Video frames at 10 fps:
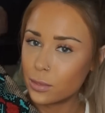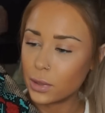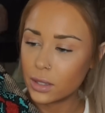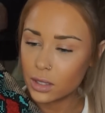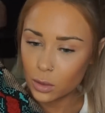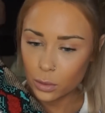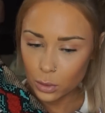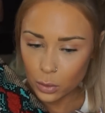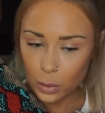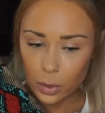Being single
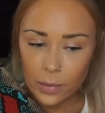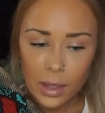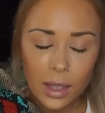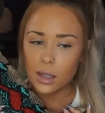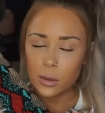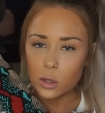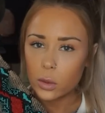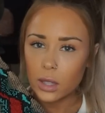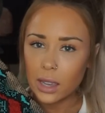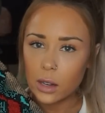was cool. I was
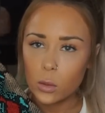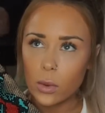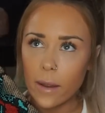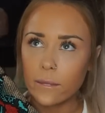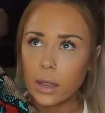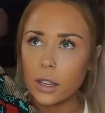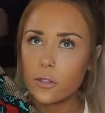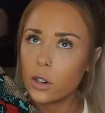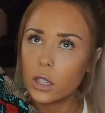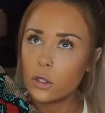always like, I don't have any
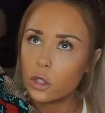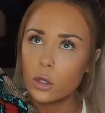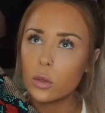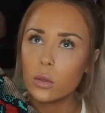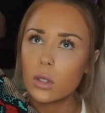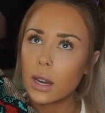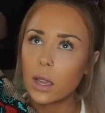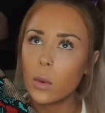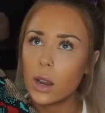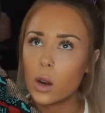freaking shoes that I
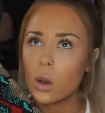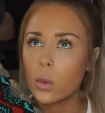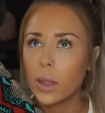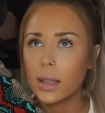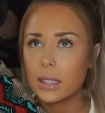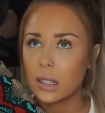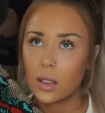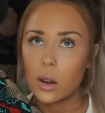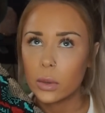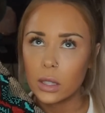can wear. I don't want to wear like
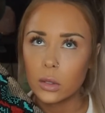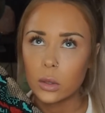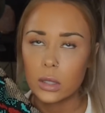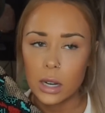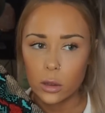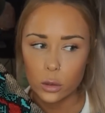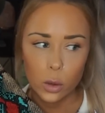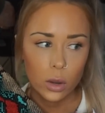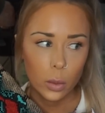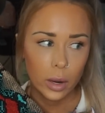stiletto heels, and I also
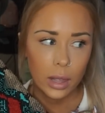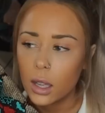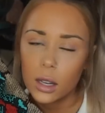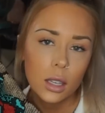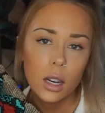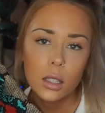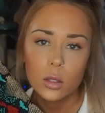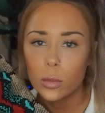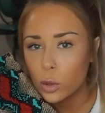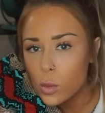don't want to wear like
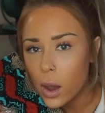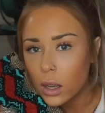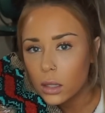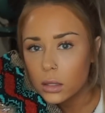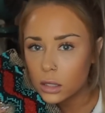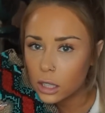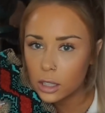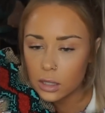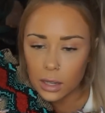Adidas or Puma sneakers.